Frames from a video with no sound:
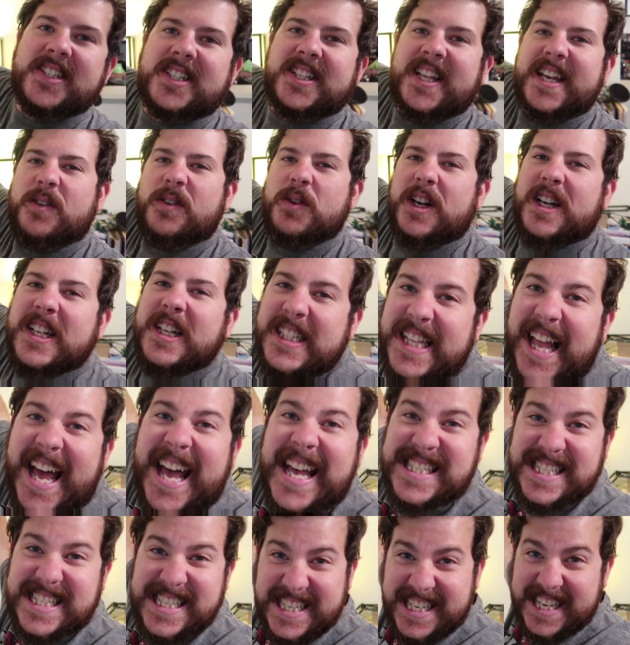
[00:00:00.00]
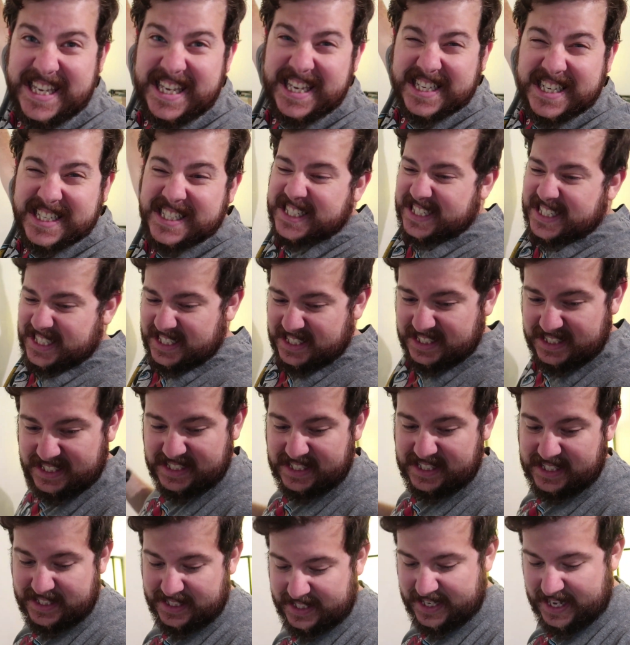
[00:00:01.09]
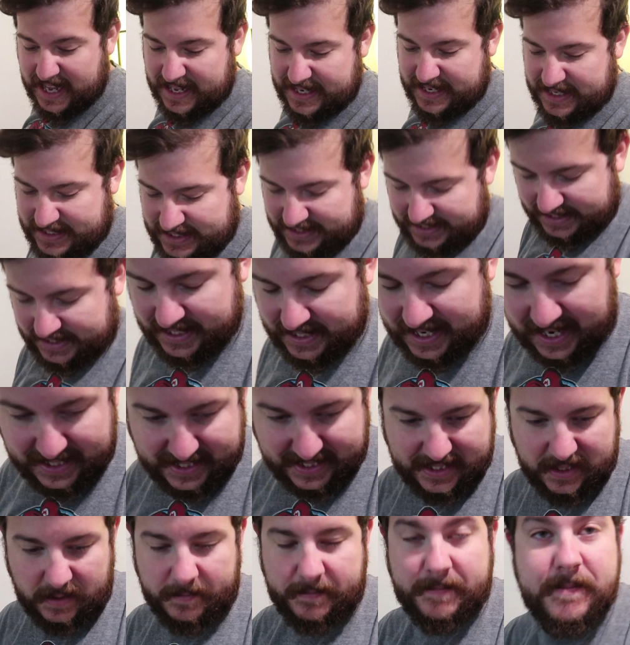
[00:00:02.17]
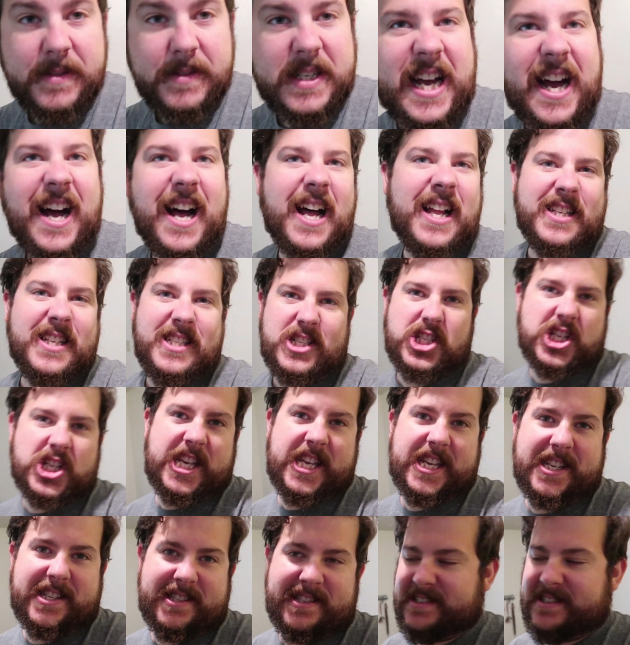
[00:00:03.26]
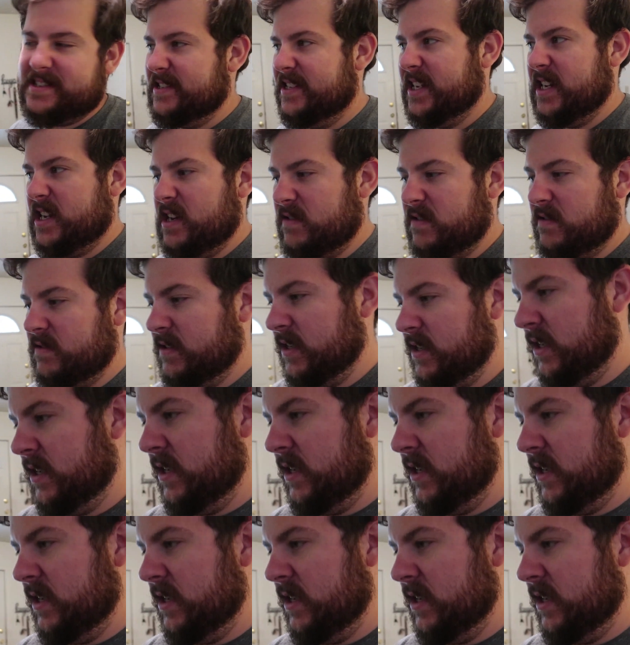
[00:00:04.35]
look like we're classy geeks, not some college kids, you know?